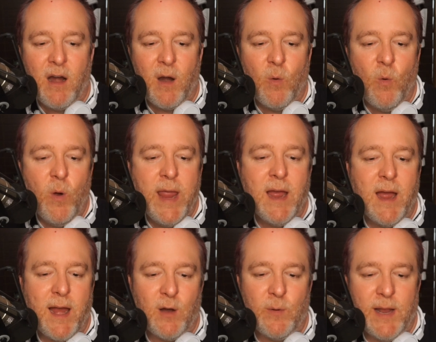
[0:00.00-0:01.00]
are way
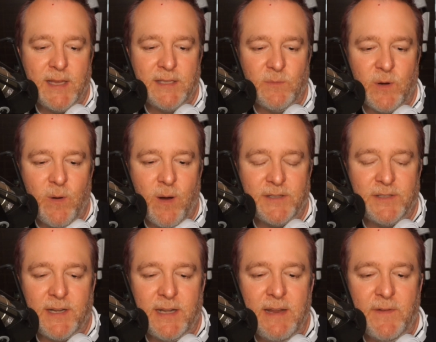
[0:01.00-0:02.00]
higher res and require
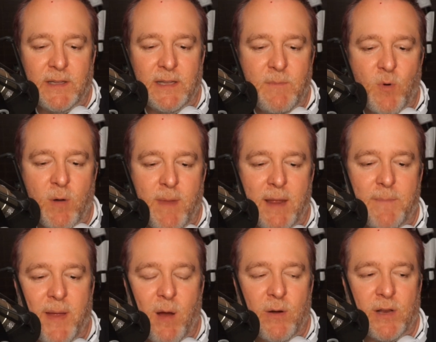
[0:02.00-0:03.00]
significantly more
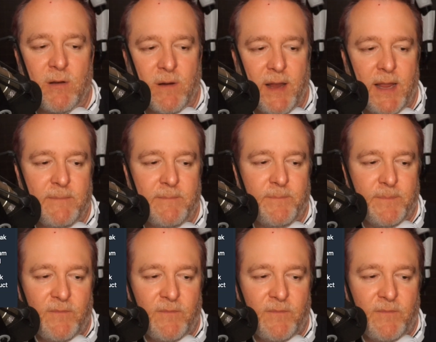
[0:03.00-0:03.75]
manpower to create.